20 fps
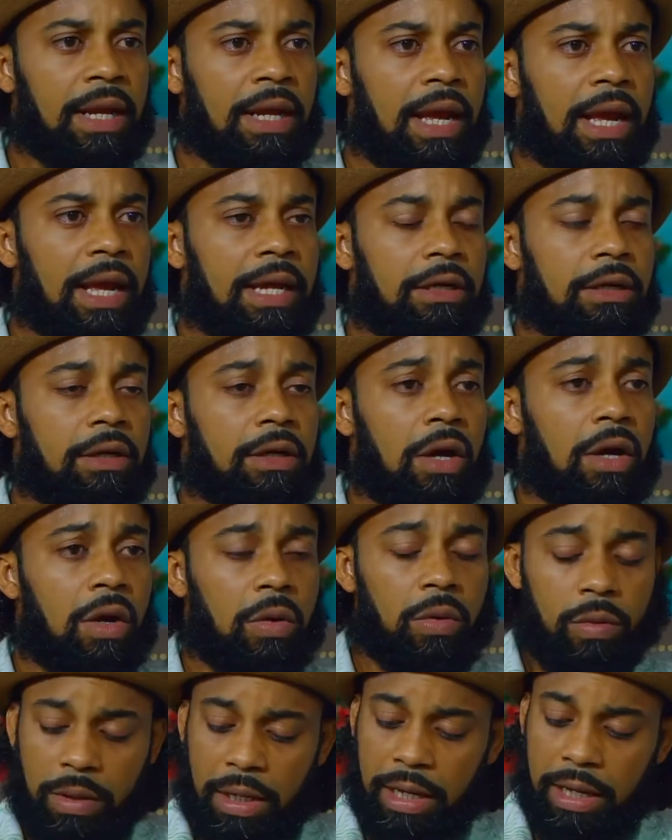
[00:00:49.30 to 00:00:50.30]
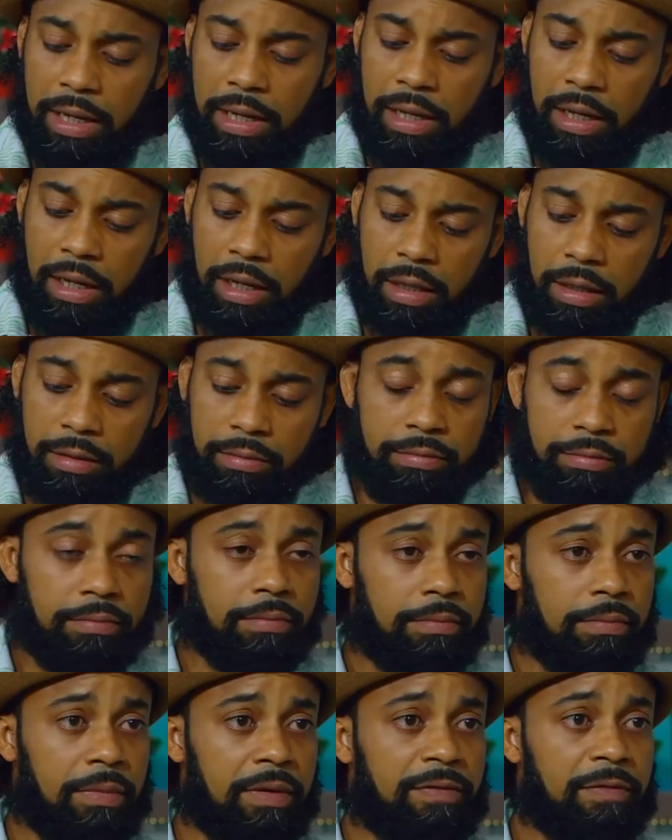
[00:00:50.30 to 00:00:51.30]
And now,
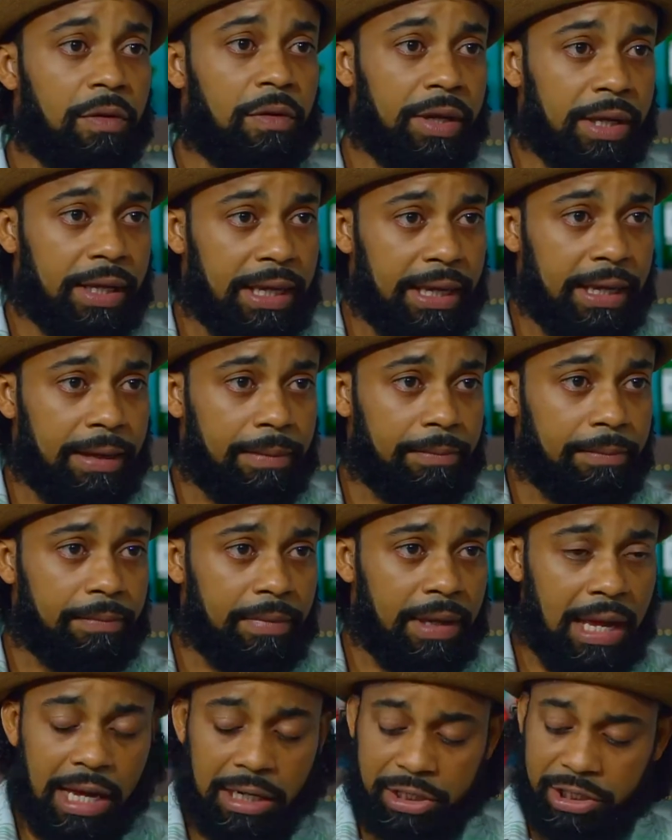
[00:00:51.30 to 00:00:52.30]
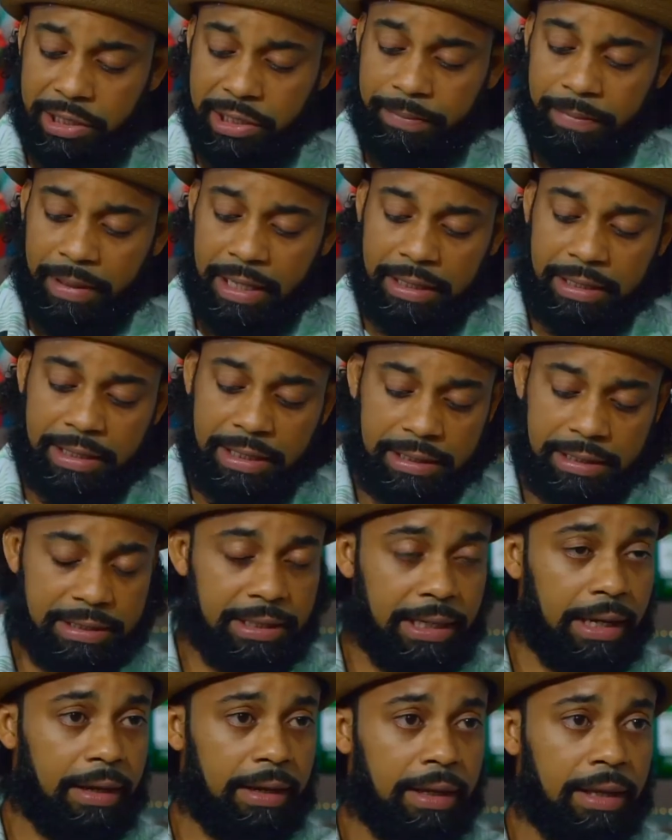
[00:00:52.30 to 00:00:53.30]
before I came, I actually made this
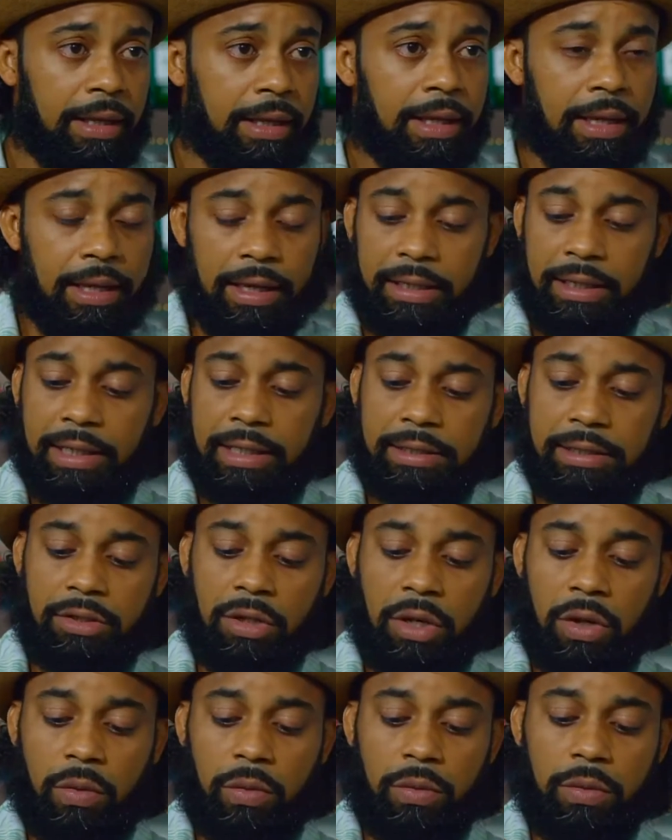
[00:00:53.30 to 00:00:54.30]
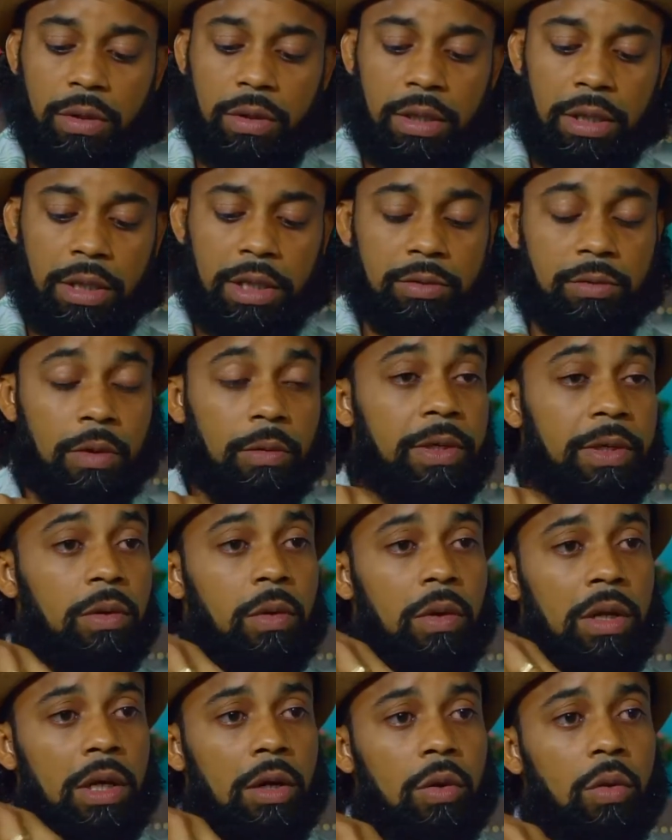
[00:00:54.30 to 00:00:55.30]
here, and this now is what we
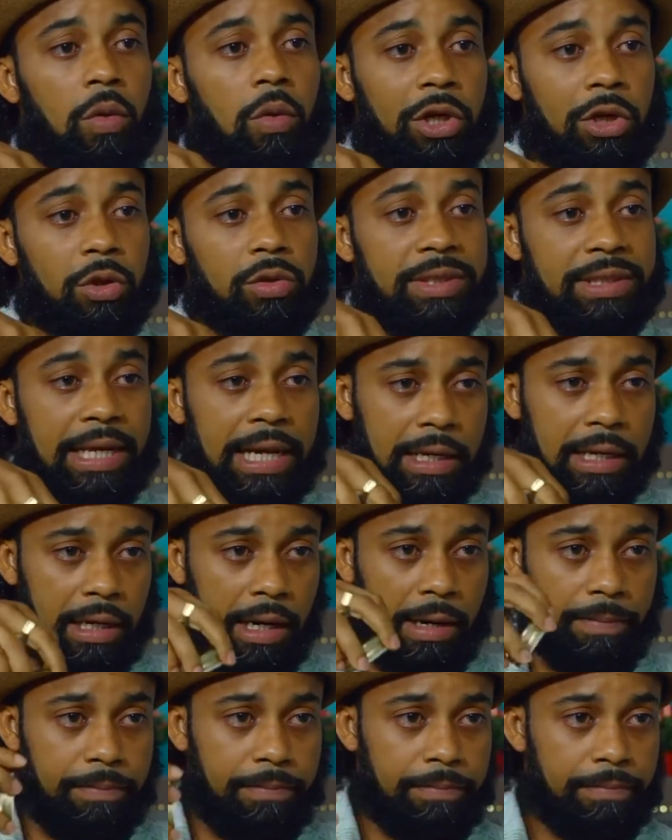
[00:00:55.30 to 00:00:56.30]
call an oleo saccharum,